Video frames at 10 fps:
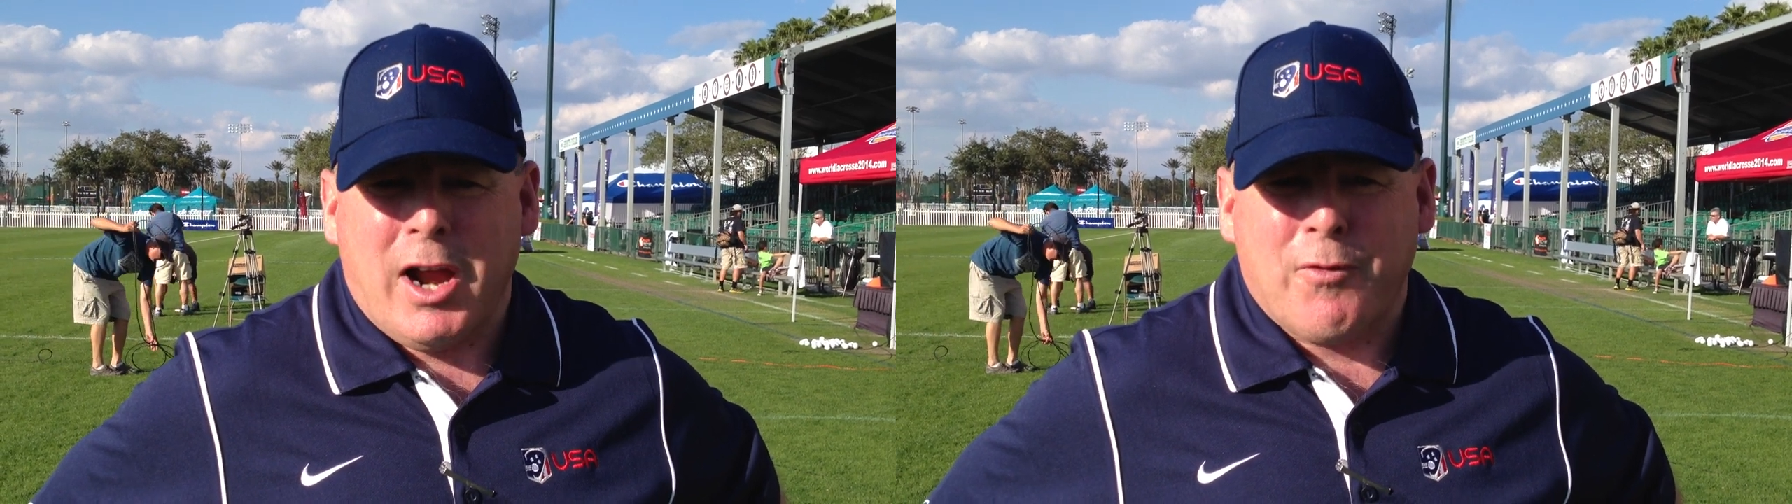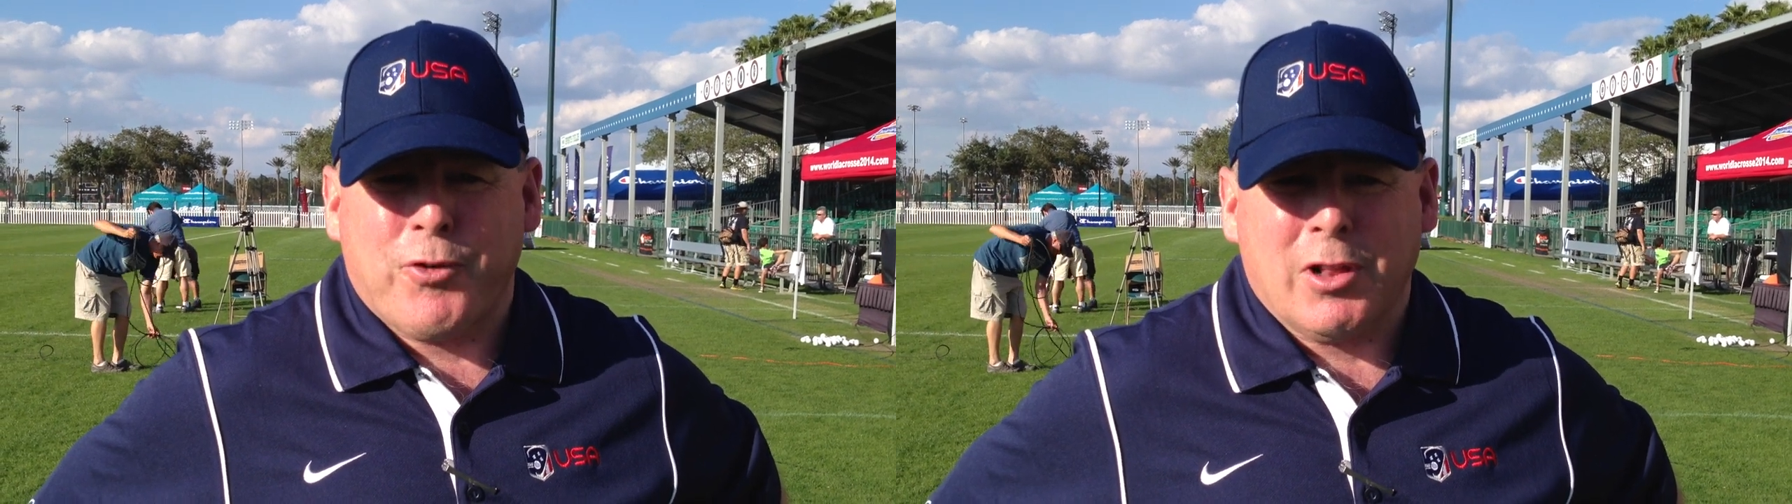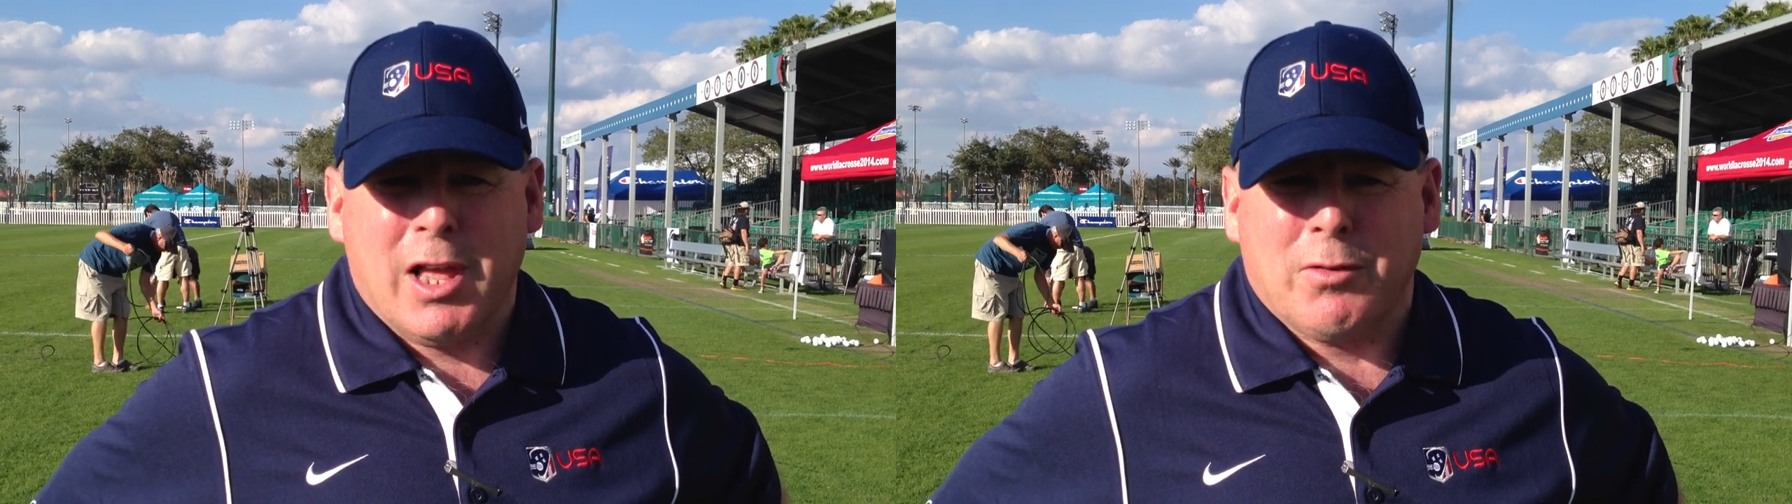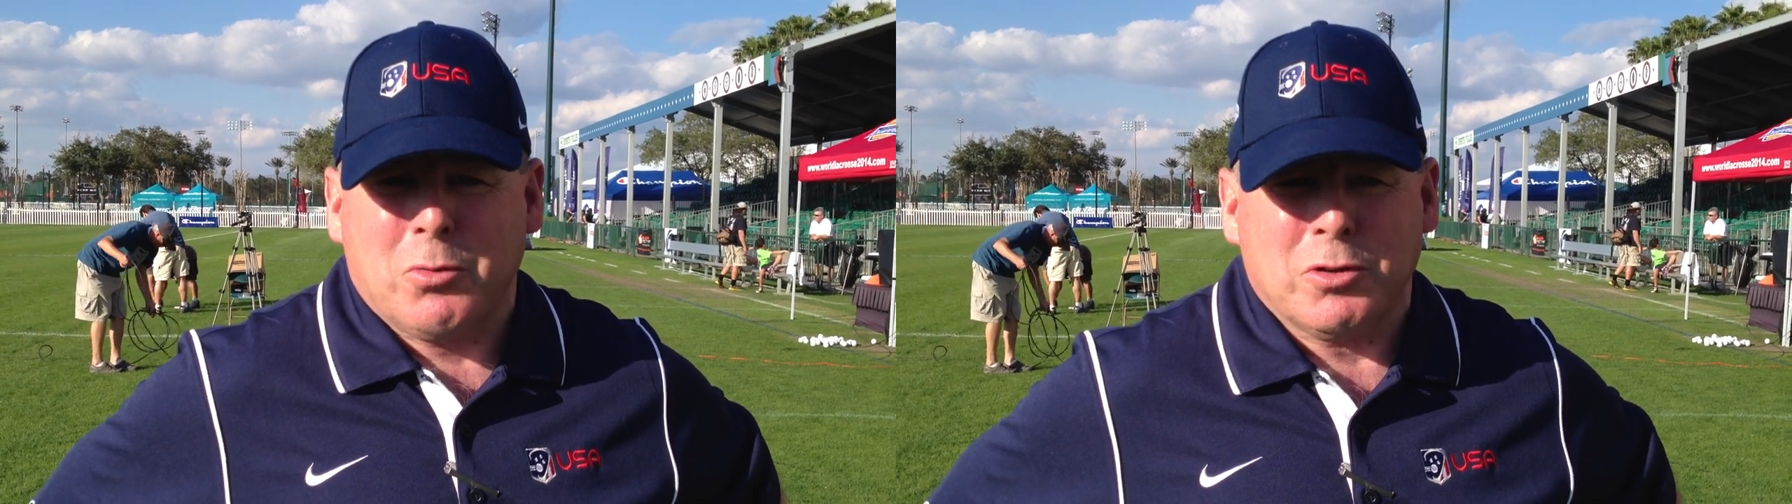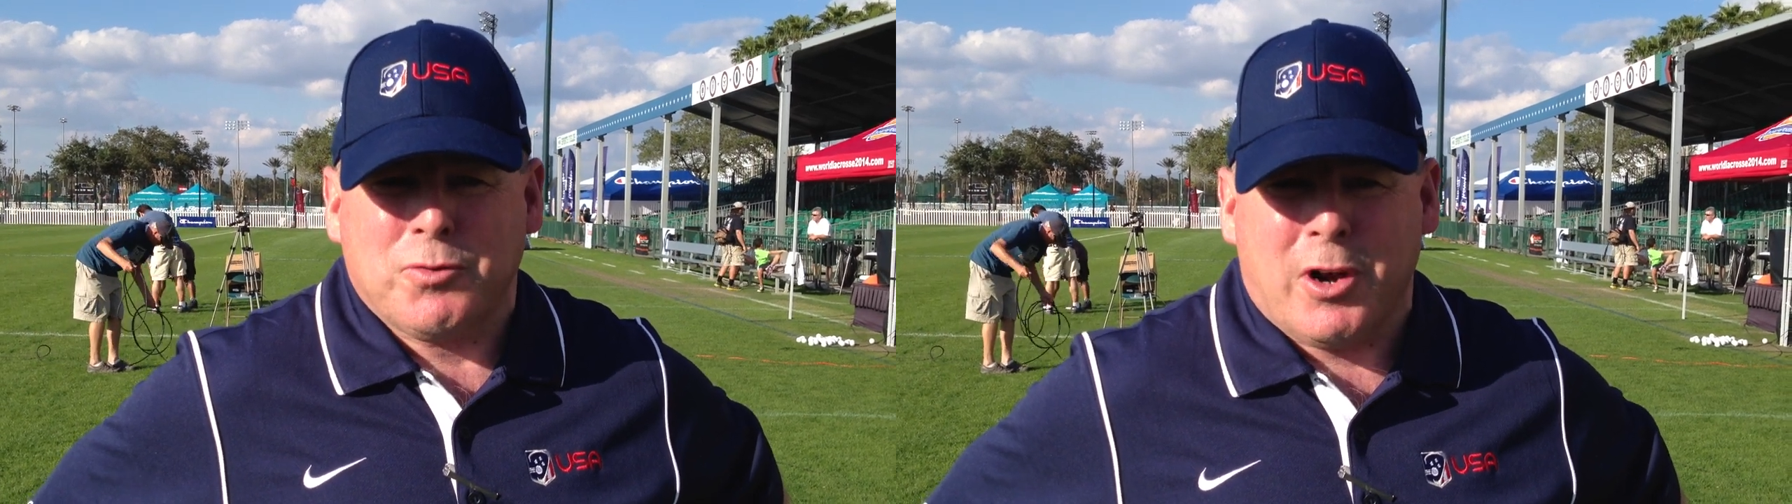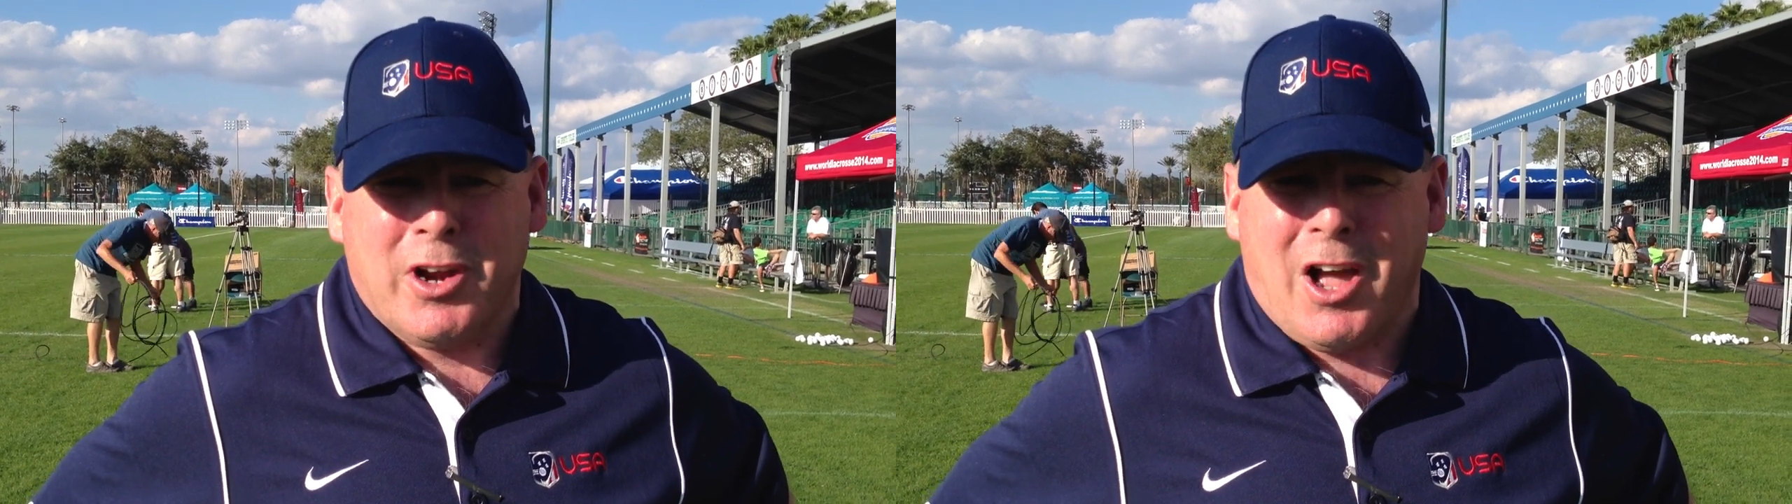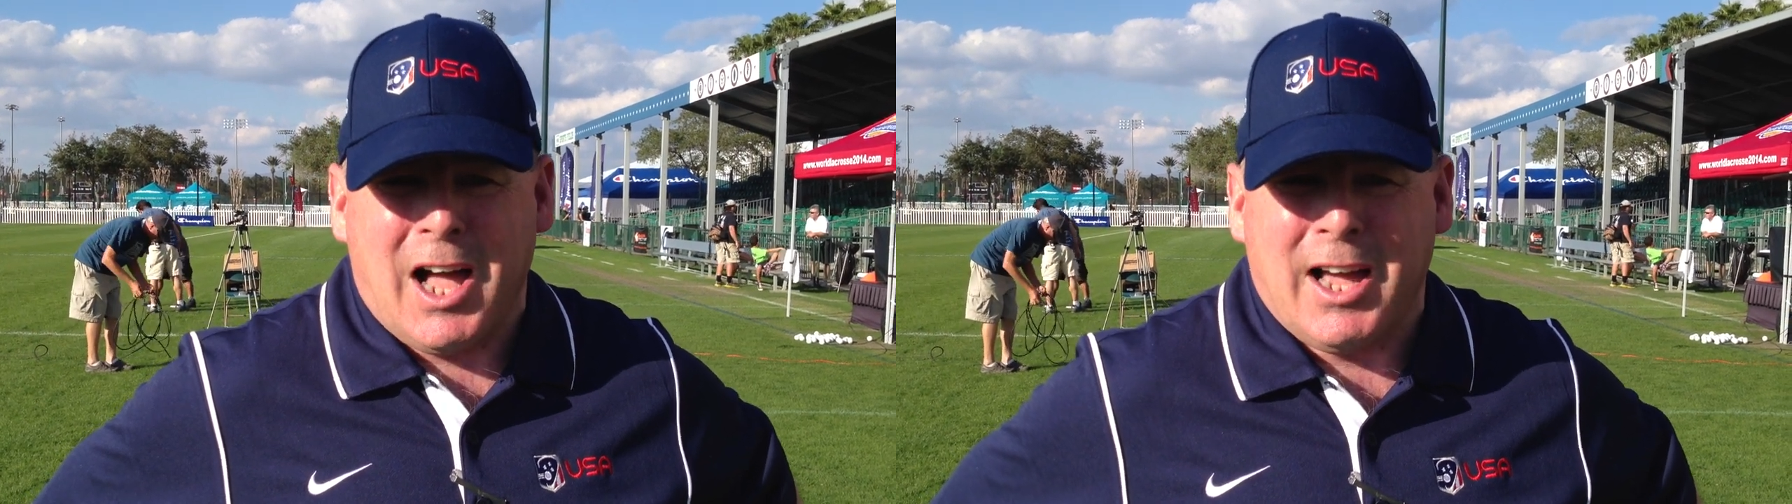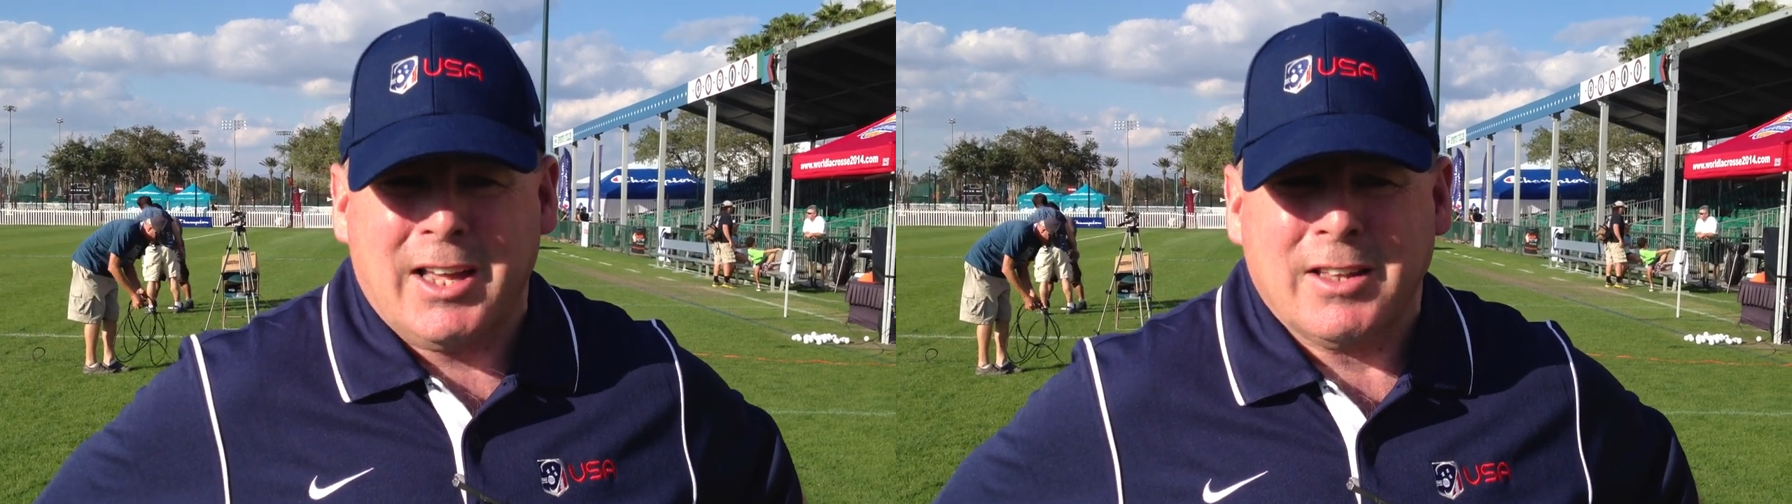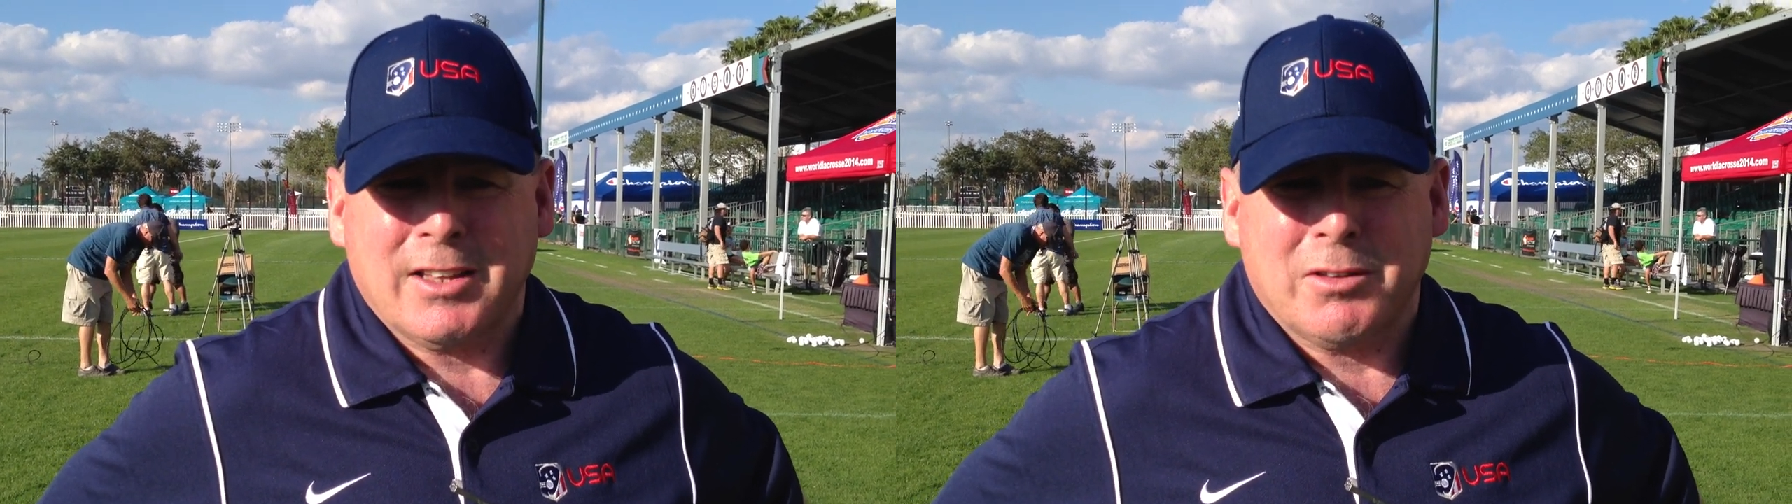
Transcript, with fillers: effort level was very high.